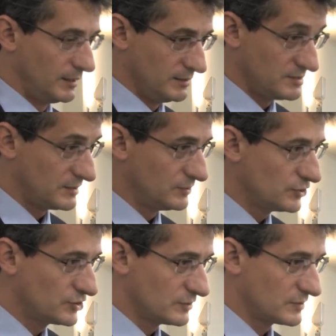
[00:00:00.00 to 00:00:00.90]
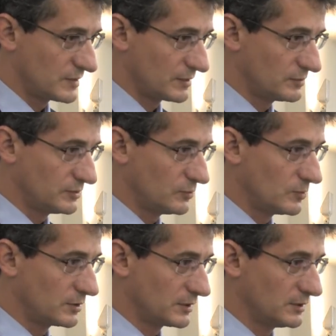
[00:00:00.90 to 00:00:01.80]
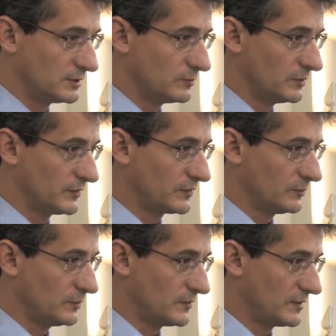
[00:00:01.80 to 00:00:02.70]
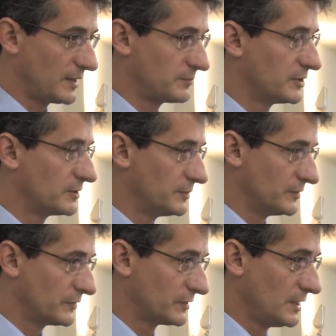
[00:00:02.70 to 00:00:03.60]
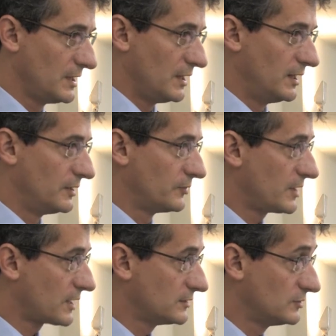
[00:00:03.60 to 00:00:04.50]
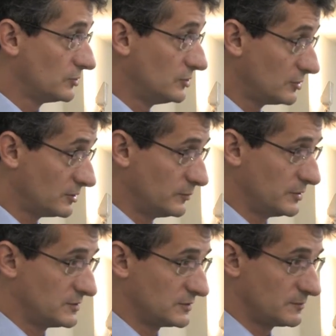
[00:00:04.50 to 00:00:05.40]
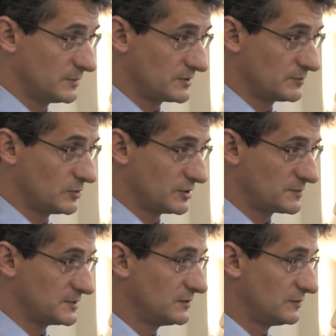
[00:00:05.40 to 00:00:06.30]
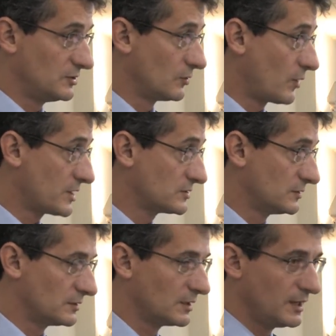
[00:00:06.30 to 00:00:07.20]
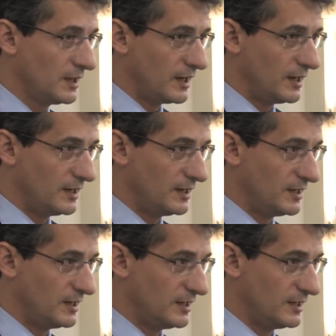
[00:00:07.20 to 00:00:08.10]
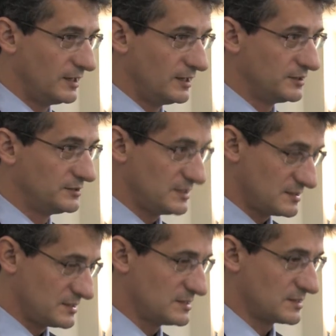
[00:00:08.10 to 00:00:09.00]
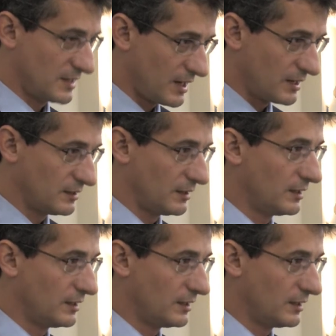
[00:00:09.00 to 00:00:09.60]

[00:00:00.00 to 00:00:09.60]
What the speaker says: institutions actually to work with that purpose. Regarding to Europe, which is much more specific your question, this is again